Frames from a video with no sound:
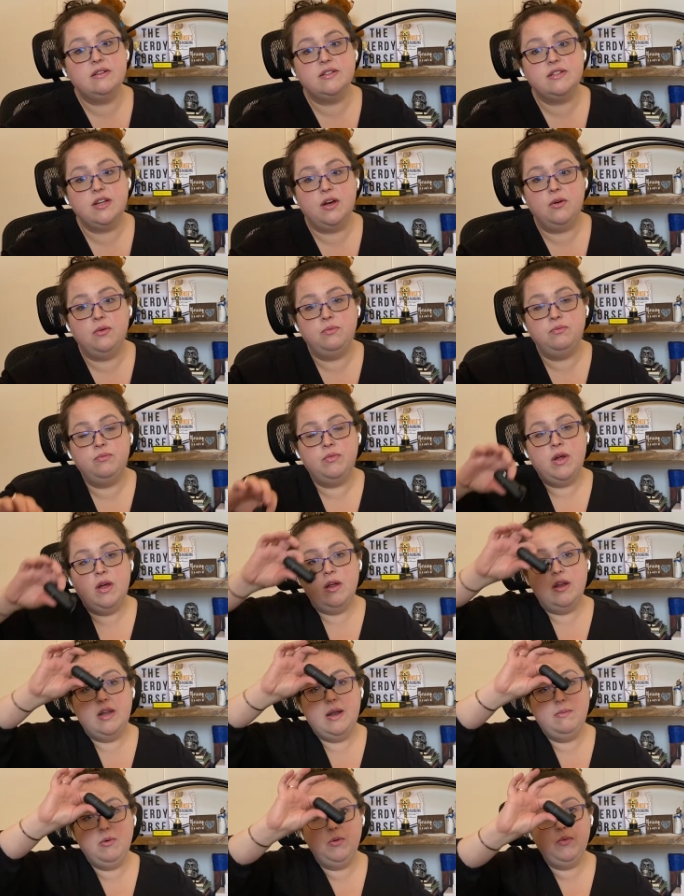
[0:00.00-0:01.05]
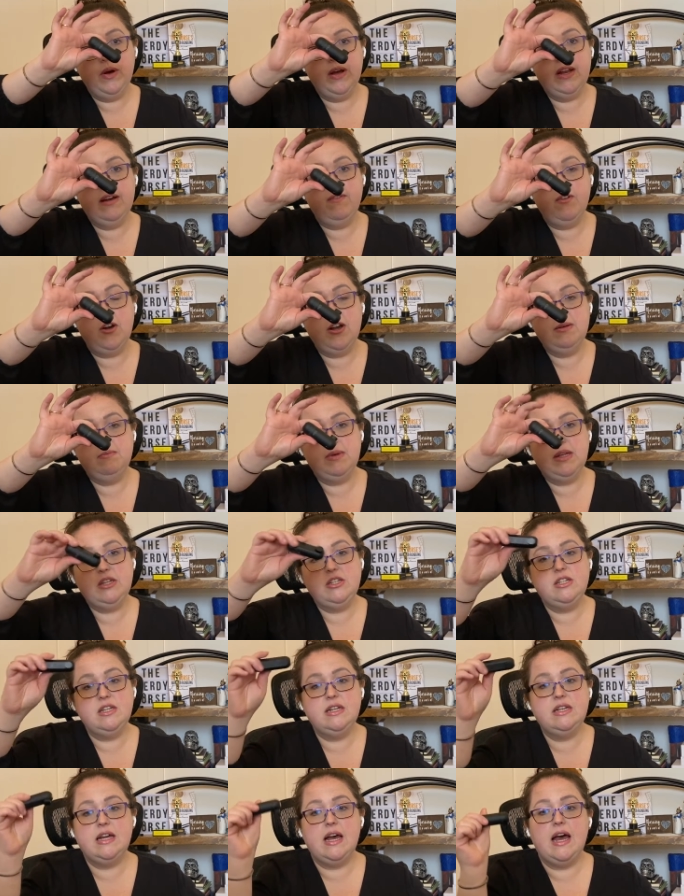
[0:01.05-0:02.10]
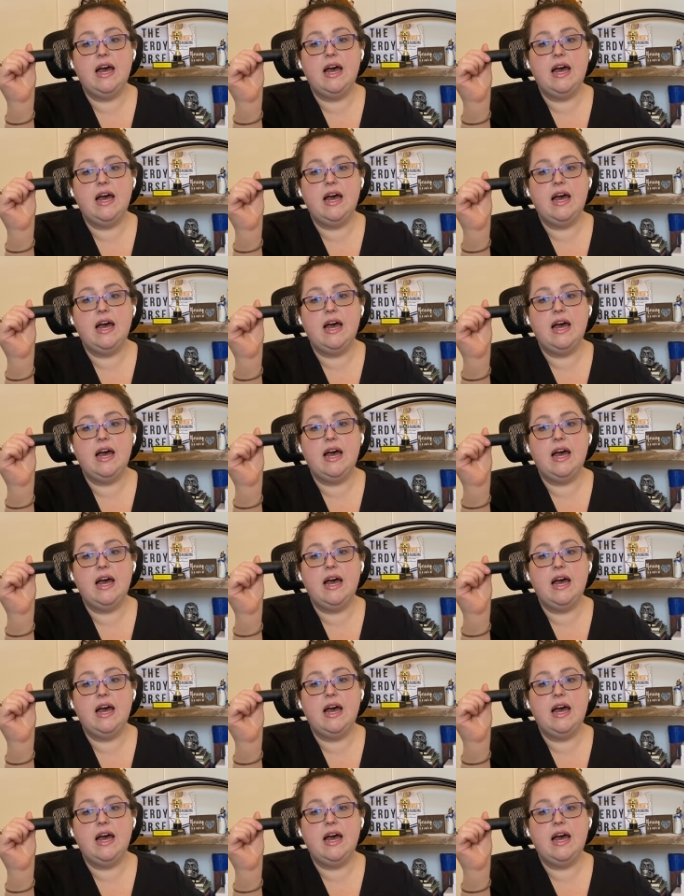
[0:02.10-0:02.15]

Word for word: So, number one, I've already mentioned.